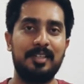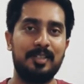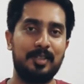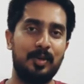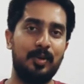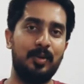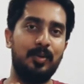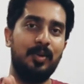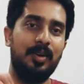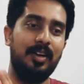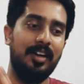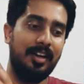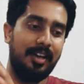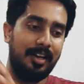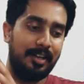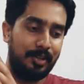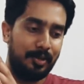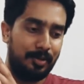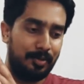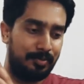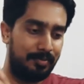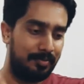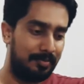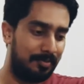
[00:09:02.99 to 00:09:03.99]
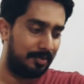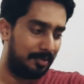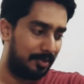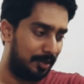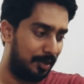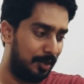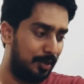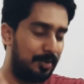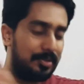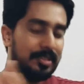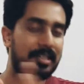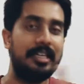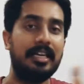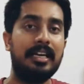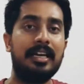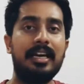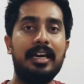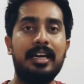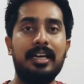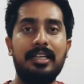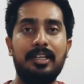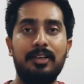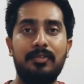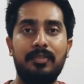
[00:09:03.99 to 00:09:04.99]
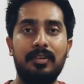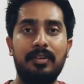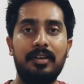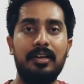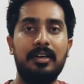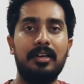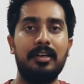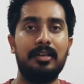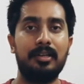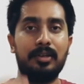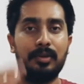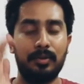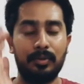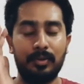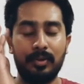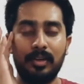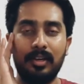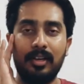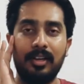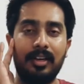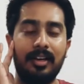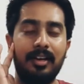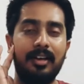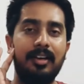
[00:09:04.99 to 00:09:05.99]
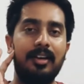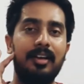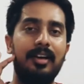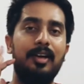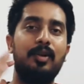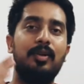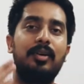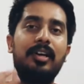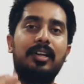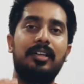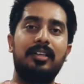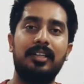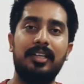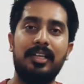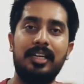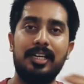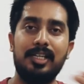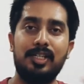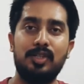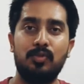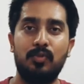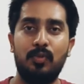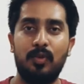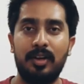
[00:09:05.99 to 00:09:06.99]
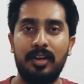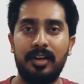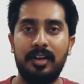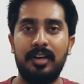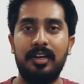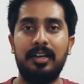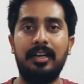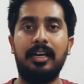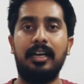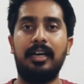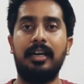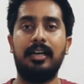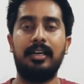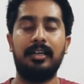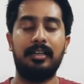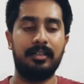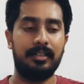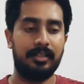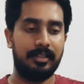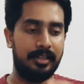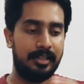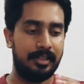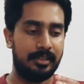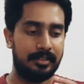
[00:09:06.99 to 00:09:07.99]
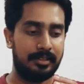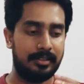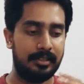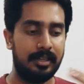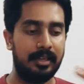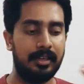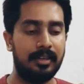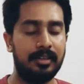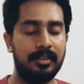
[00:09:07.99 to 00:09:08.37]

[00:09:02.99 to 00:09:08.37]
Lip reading: So you closely read the work, you look at each word and each